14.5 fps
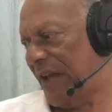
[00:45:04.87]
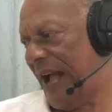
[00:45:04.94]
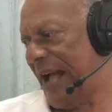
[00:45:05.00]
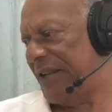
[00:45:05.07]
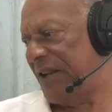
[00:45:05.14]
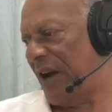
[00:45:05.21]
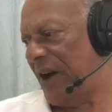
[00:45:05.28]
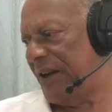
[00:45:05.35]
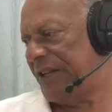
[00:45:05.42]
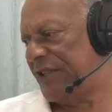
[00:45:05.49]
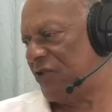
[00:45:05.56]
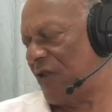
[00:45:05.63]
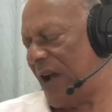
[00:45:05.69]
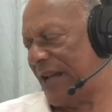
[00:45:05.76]
and
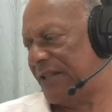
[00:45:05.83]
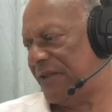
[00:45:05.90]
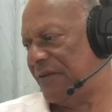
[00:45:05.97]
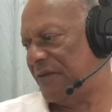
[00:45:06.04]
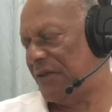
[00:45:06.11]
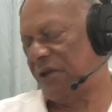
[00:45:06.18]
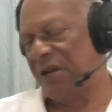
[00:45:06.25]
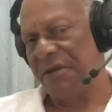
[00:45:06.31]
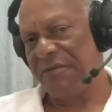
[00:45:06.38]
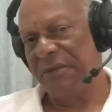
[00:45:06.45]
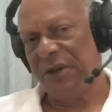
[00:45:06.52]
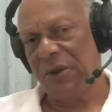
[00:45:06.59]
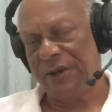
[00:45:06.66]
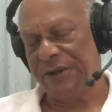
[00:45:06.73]
unattractive to
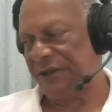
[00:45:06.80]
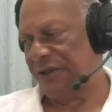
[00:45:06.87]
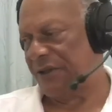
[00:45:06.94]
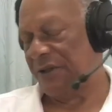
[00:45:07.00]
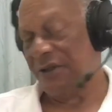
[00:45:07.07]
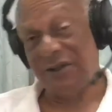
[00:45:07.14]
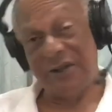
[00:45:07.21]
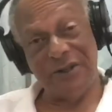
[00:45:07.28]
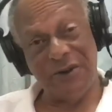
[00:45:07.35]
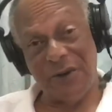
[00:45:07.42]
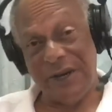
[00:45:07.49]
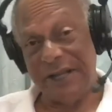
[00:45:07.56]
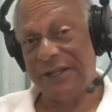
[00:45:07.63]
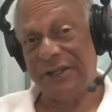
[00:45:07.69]
commuters? Good
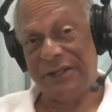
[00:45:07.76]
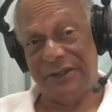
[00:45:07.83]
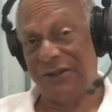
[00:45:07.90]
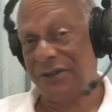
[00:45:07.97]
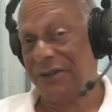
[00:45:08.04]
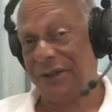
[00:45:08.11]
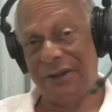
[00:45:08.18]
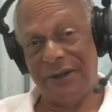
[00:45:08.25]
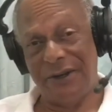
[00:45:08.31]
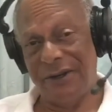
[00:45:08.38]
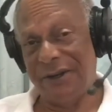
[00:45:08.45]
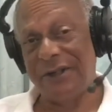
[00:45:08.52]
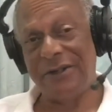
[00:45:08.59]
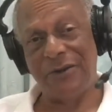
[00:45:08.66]
question, sir.
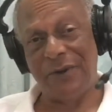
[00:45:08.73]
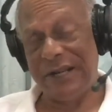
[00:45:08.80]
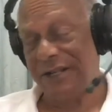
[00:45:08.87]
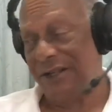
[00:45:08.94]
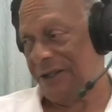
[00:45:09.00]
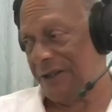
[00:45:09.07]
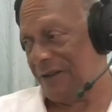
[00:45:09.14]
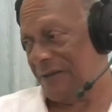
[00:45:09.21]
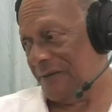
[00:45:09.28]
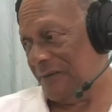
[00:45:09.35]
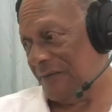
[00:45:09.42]
Good question.